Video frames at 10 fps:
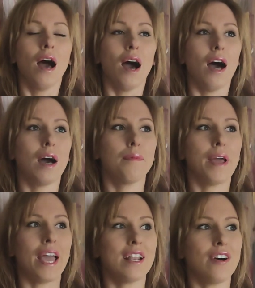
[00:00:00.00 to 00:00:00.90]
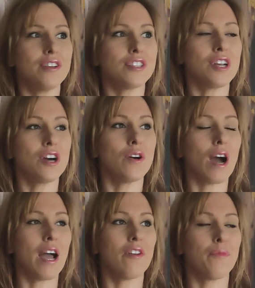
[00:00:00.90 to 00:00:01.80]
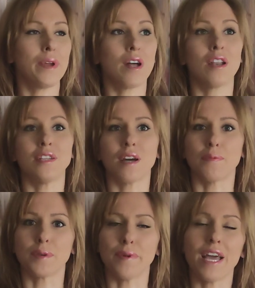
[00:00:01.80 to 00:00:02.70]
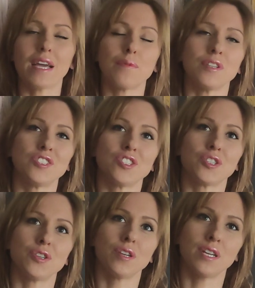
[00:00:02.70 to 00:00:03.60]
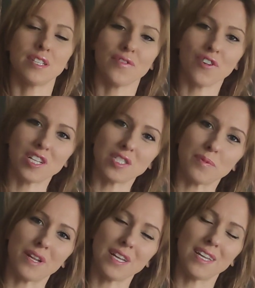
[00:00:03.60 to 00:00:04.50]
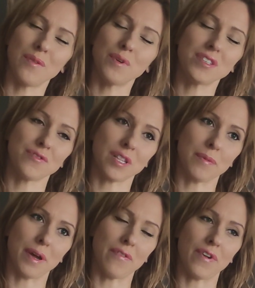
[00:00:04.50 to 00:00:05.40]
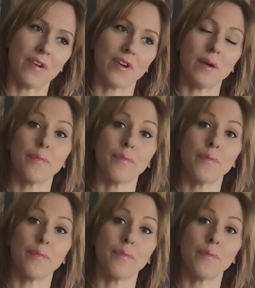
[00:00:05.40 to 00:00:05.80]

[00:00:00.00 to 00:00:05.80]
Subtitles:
And also, I've been on Adopt-A-Mec, which is French, but it wasn't really my favorite.